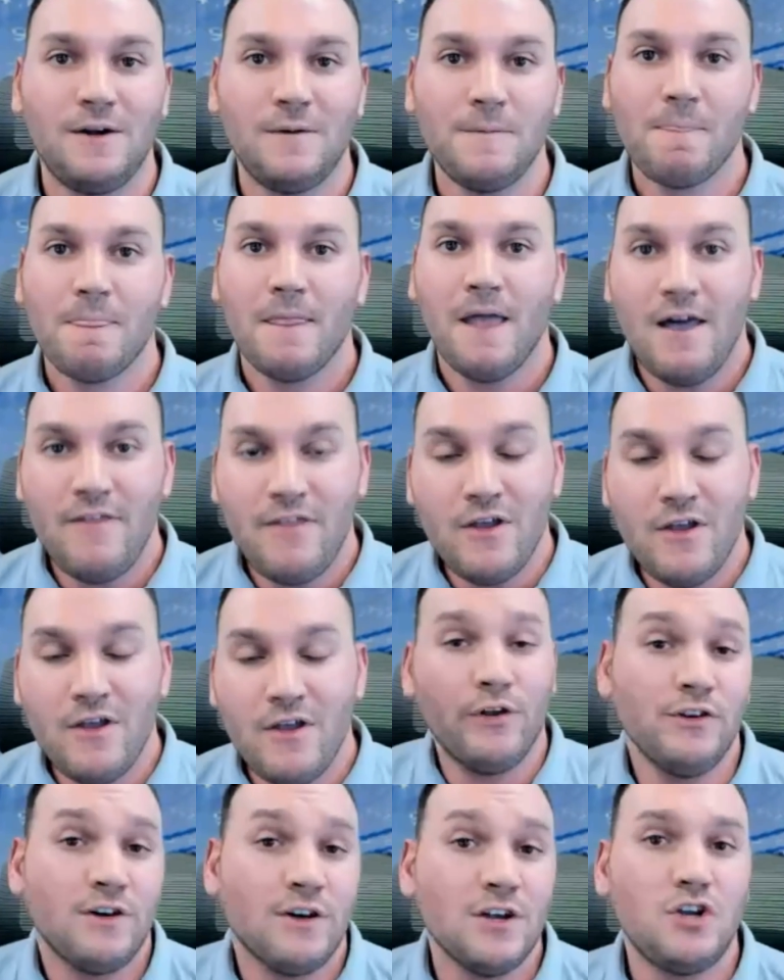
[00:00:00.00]
And then what
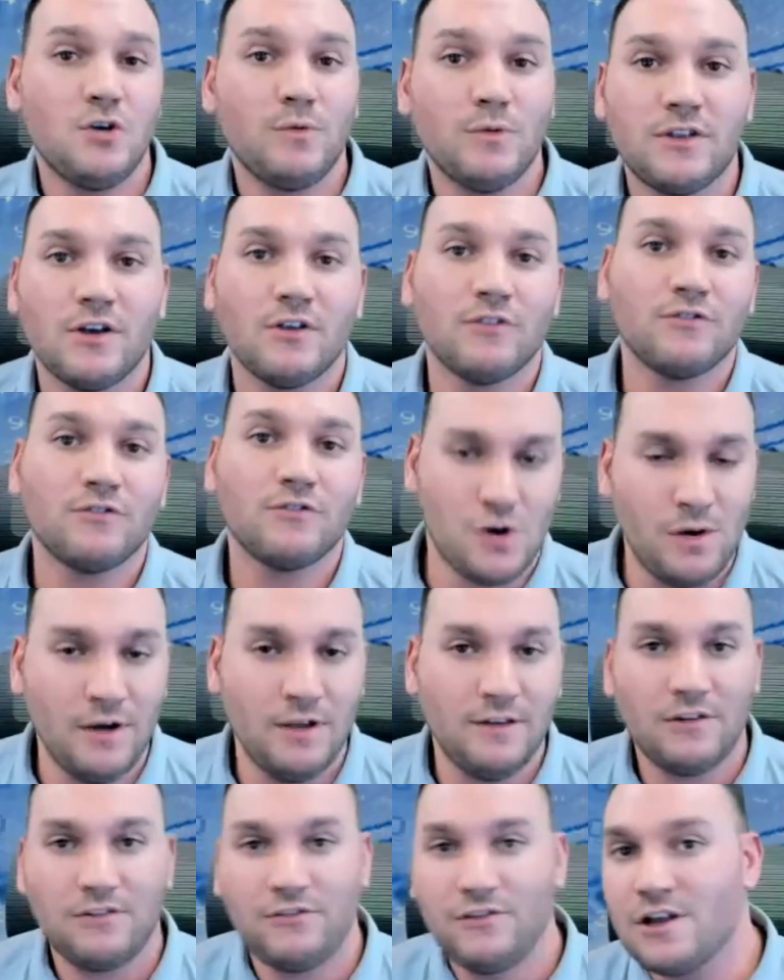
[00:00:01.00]
you can do with those coins
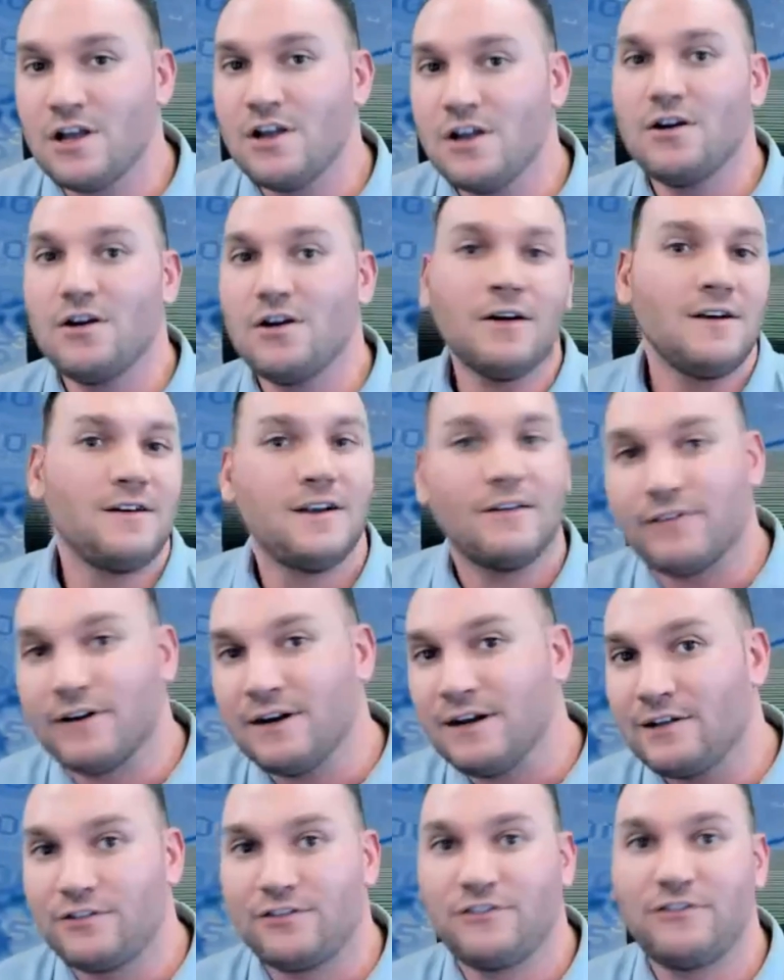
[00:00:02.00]
is you can go to different
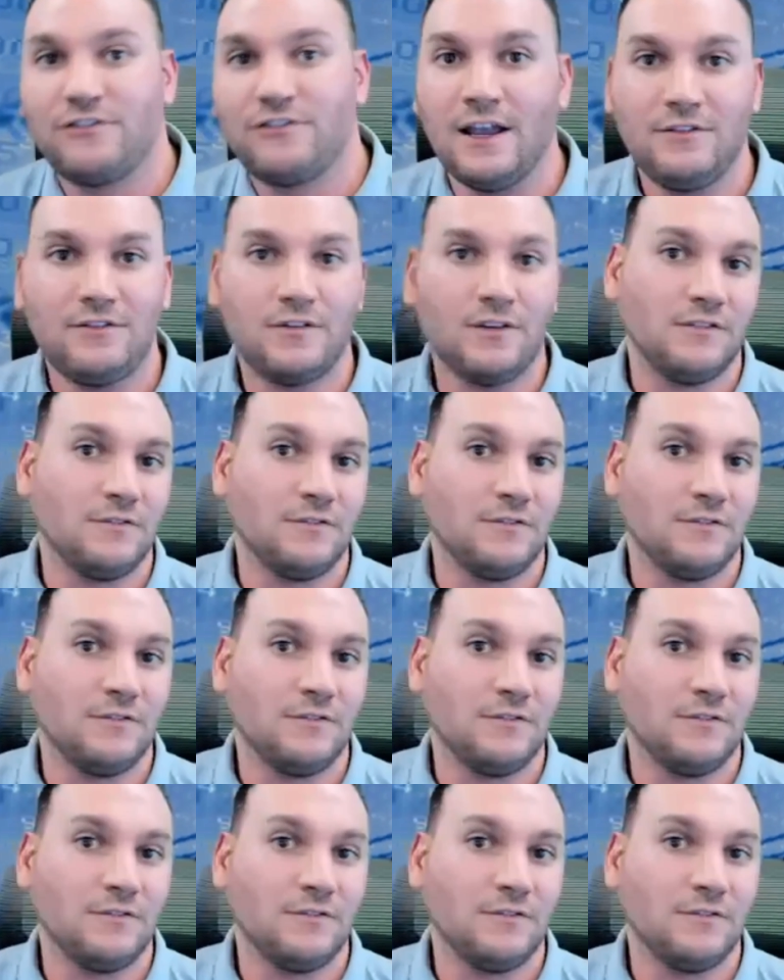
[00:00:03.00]
exchanges,